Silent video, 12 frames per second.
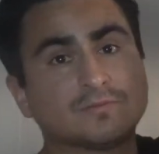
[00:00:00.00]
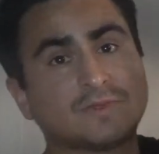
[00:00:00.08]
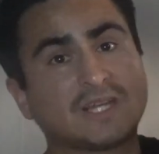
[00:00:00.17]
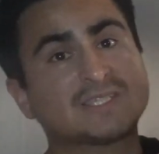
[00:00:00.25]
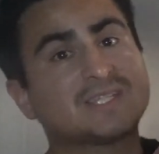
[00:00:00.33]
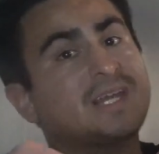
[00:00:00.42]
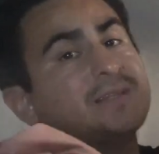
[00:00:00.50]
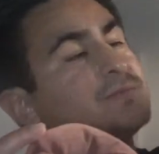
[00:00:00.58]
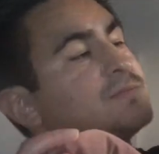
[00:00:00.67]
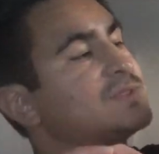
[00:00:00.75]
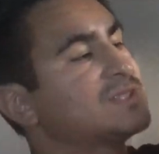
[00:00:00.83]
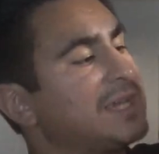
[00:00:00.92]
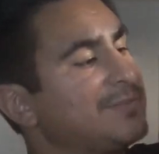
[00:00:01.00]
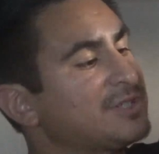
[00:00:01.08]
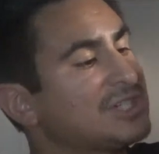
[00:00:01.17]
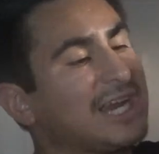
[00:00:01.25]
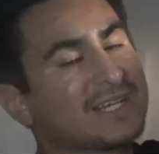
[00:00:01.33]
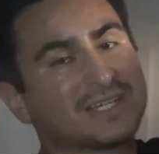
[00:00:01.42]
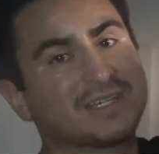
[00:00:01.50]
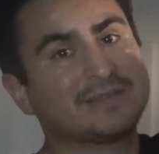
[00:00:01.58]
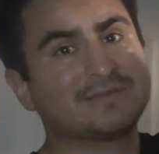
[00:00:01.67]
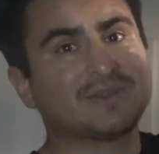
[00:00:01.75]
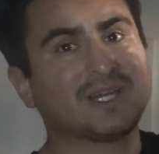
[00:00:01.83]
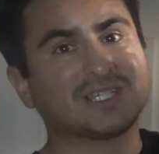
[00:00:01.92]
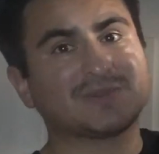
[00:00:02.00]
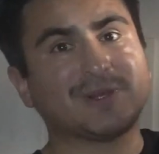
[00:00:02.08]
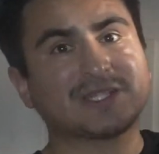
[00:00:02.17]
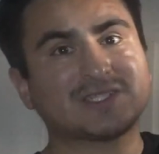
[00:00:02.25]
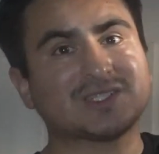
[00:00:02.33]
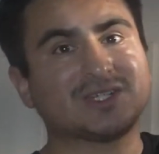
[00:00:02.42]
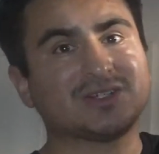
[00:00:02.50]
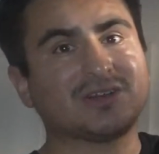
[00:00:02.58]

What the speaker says: Like I said, type of jacket I expect to sell in